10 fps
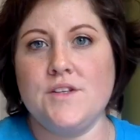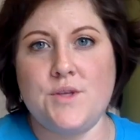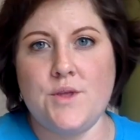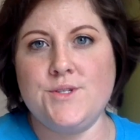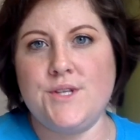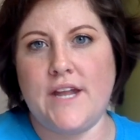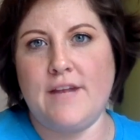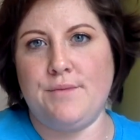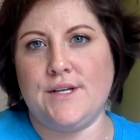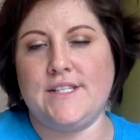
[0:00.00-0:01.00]
So those are the
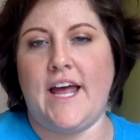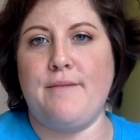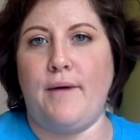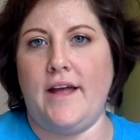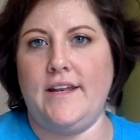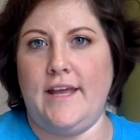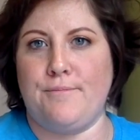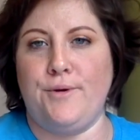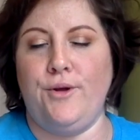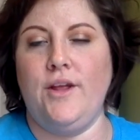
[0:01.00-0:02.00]
9 books that I bought in
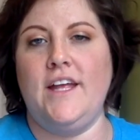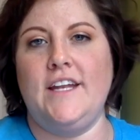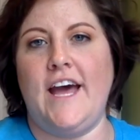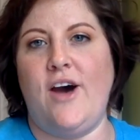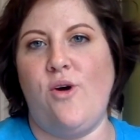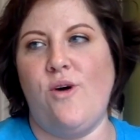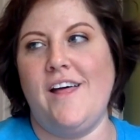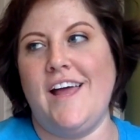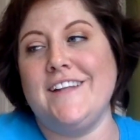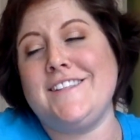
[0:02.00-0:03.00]
April. Now,
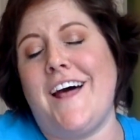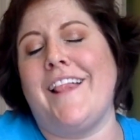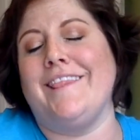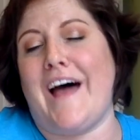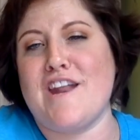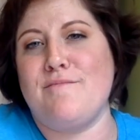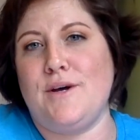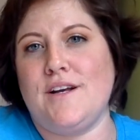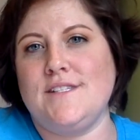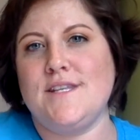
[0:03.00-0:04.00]
it's not a lot of
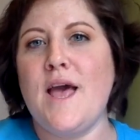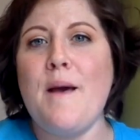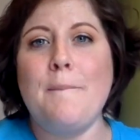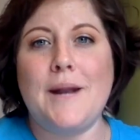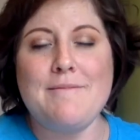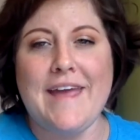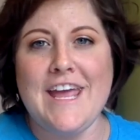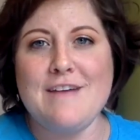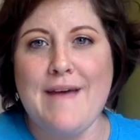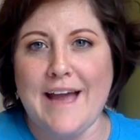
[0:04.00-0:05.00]
books, but I
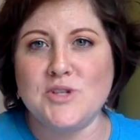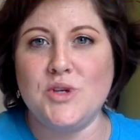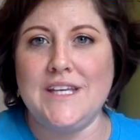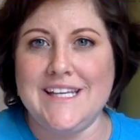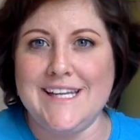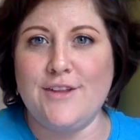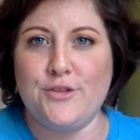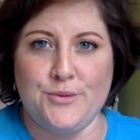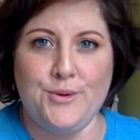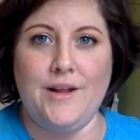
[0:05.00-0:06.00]
am actually getting
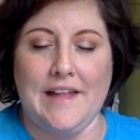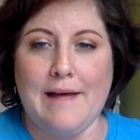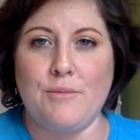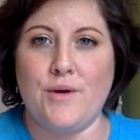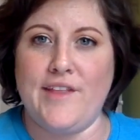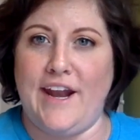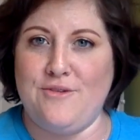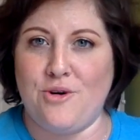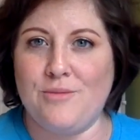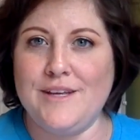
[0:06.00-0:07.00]
through a lot more than
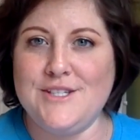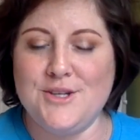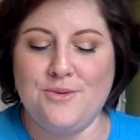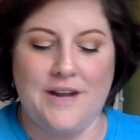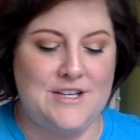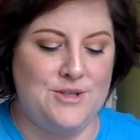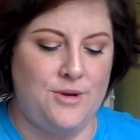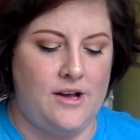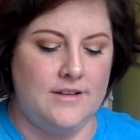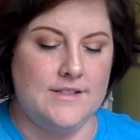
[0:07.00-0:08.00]
I normally do when I do
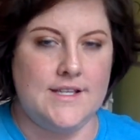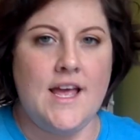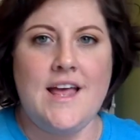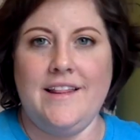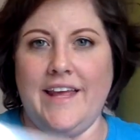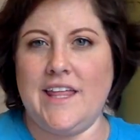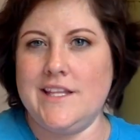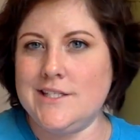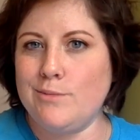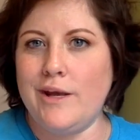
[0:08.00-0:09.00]
hauls. Like,
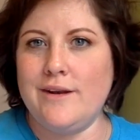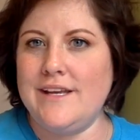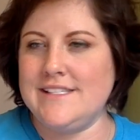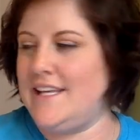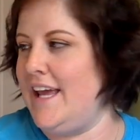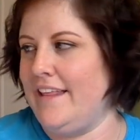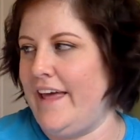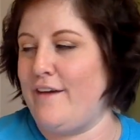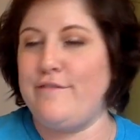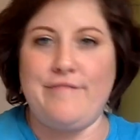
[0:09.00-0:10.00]
this one is
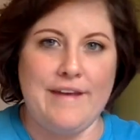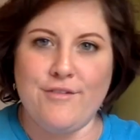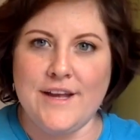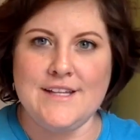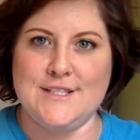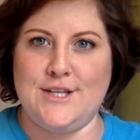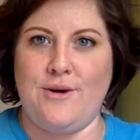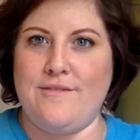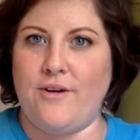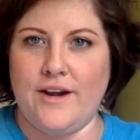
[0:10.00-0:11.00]
a favorite,
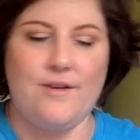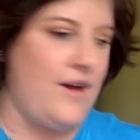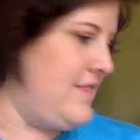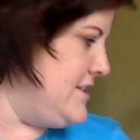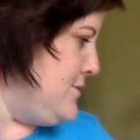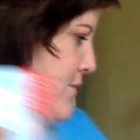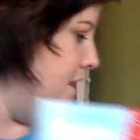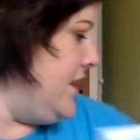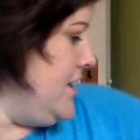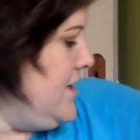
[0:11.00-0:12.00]
so I've already read this one.